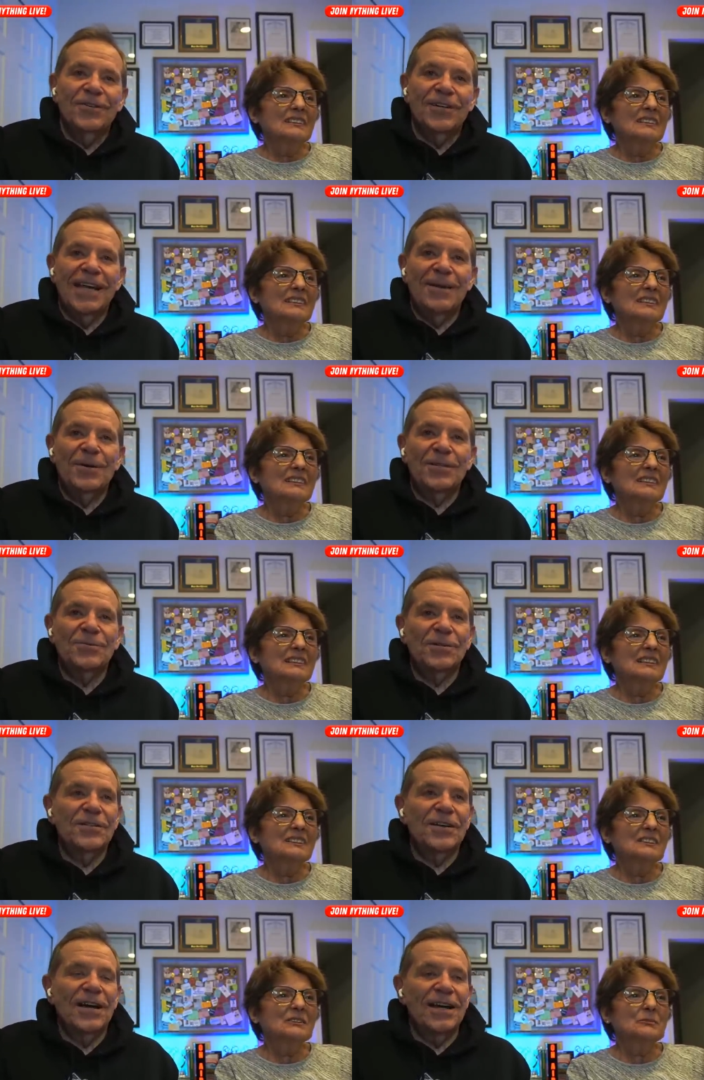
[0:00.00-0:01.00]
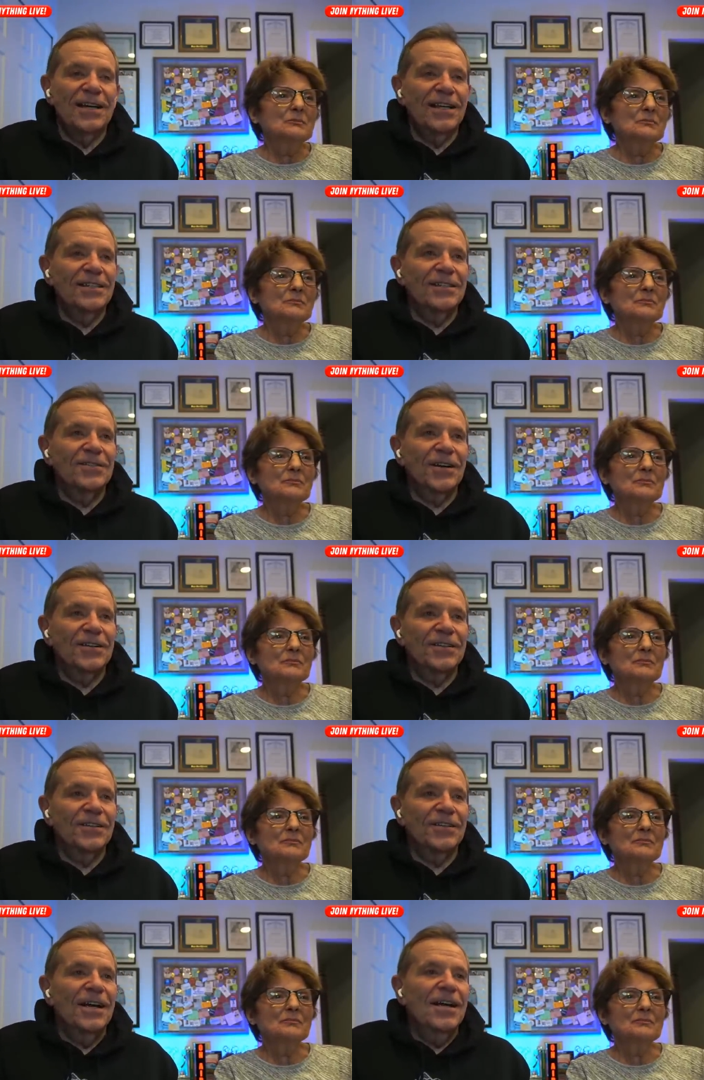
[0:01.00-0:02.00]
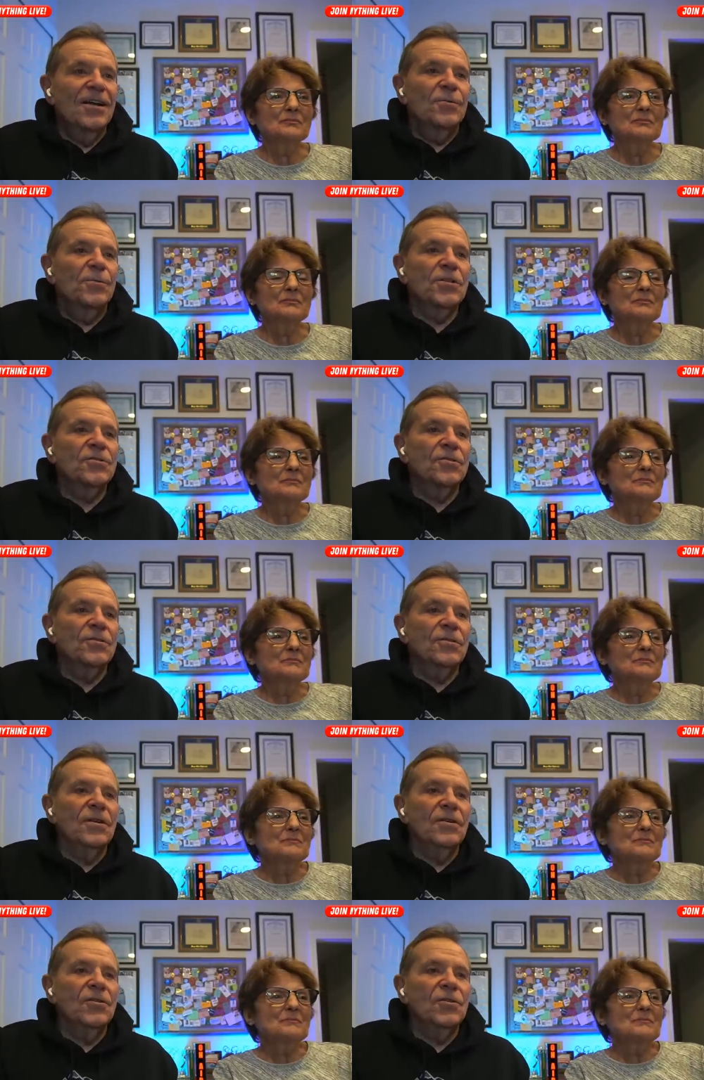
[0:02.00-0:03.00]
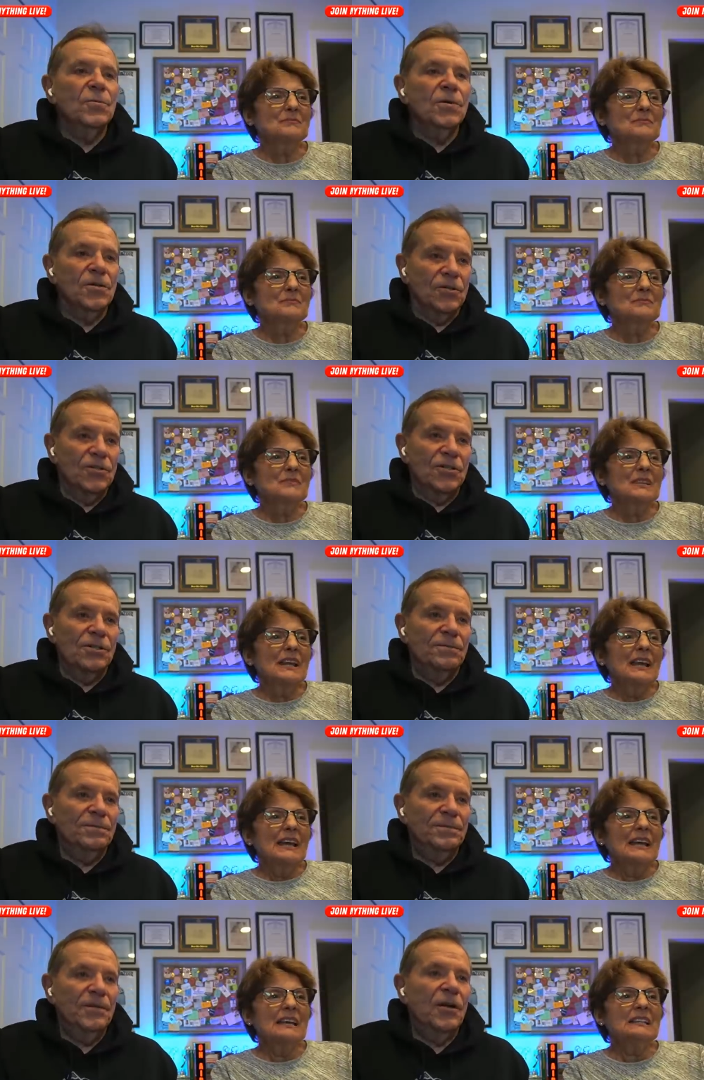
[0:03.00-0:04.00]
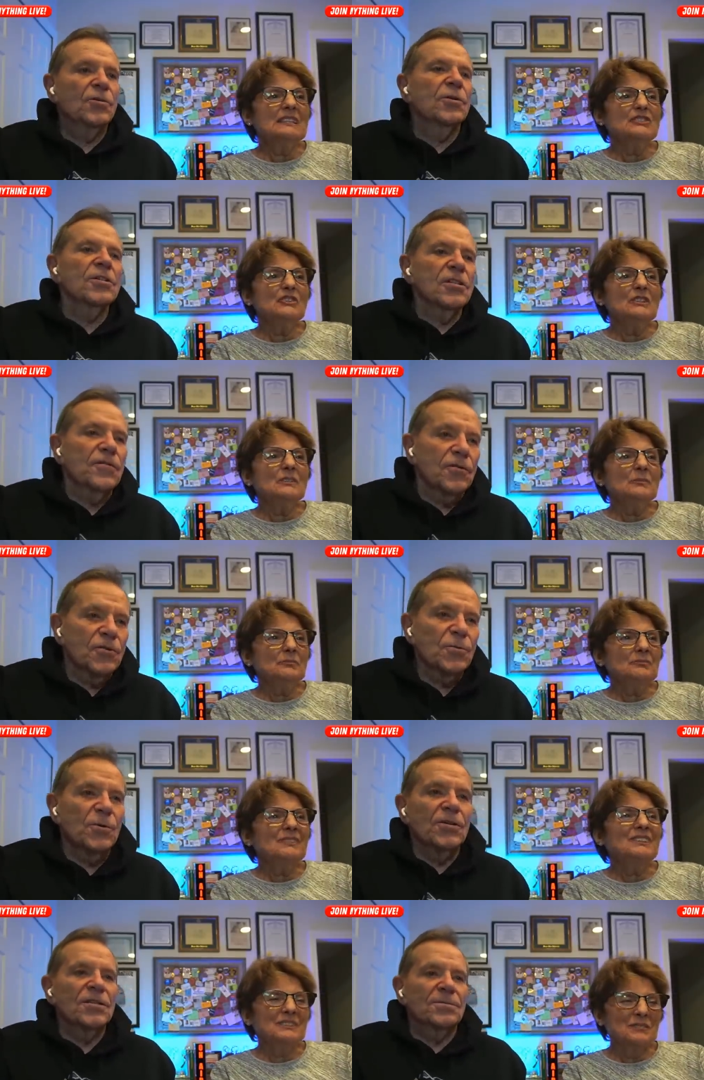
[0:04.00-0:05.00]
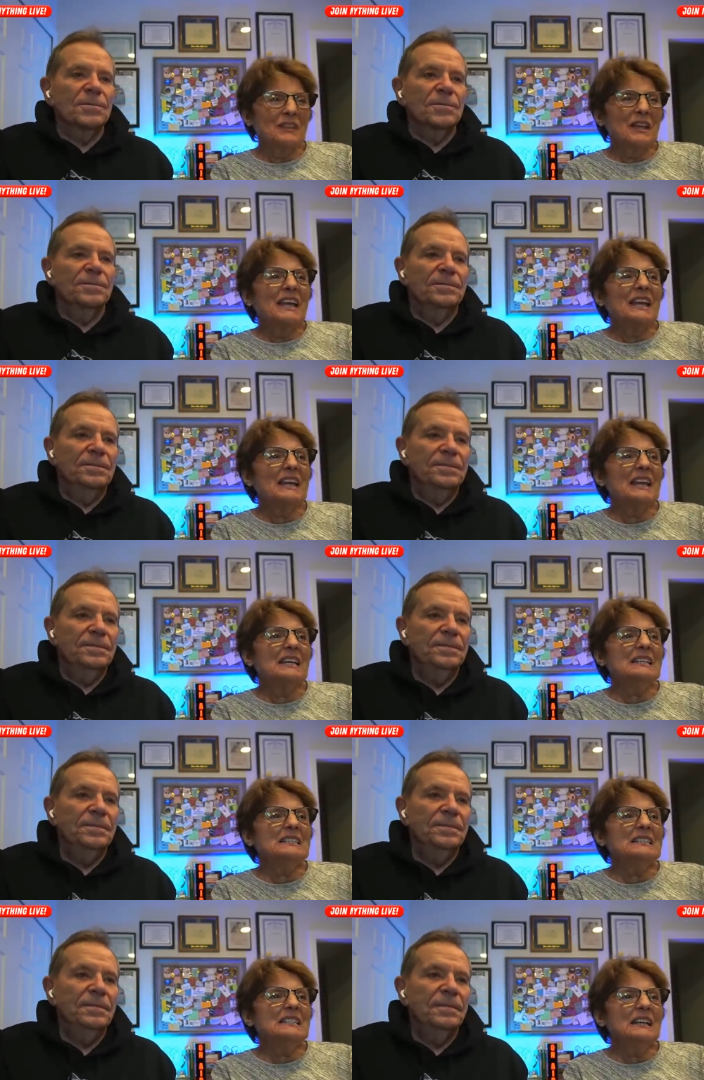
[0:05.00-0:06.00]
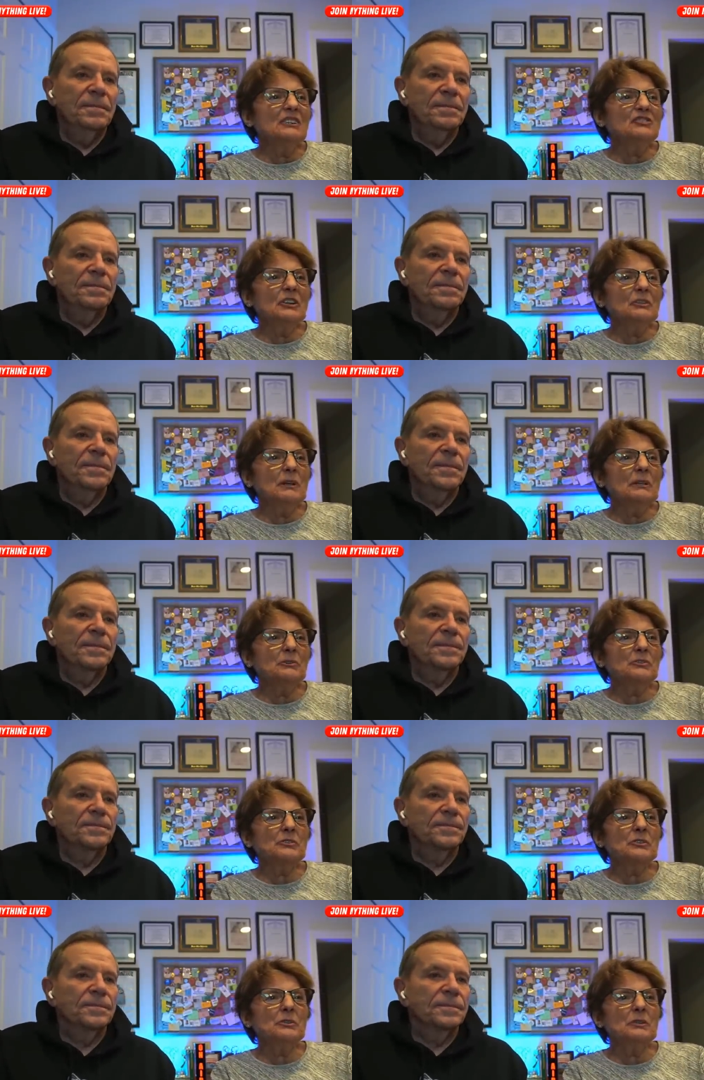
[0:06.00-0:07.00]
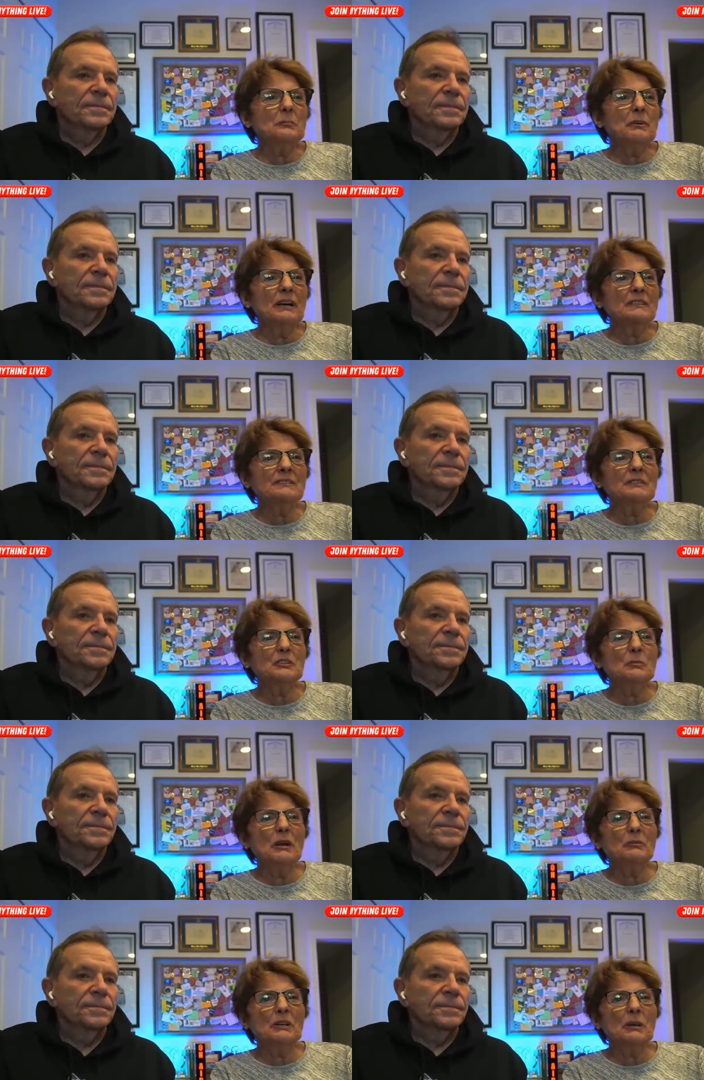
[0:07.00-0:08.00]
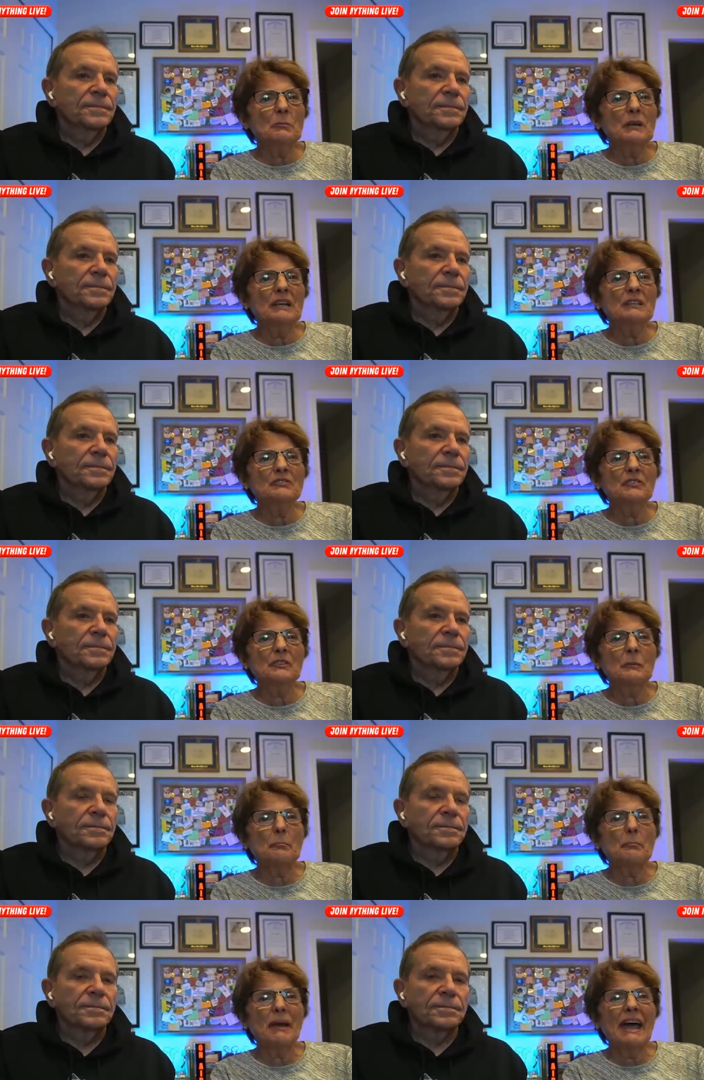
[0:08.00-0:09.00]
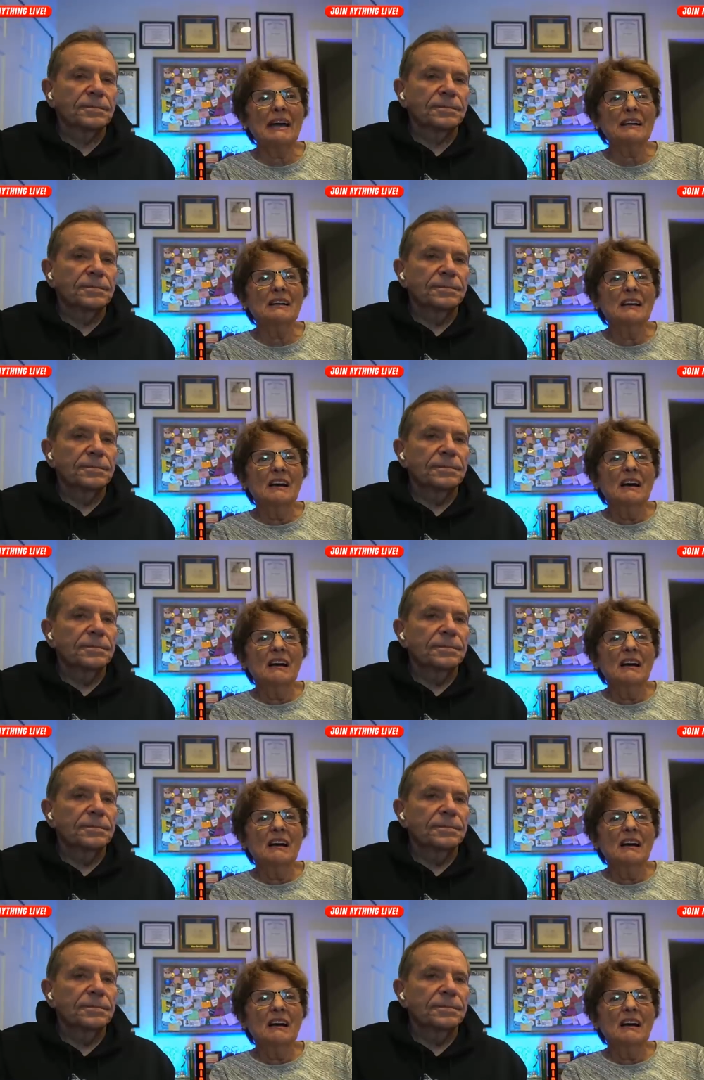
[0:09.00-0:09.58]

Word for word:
Speaker 1: winter camp out. It's one of the highlights of our year. Richard Schwartz
Speaker 2: or Christopher Schwartz. Any generator security box that you might recommend for the back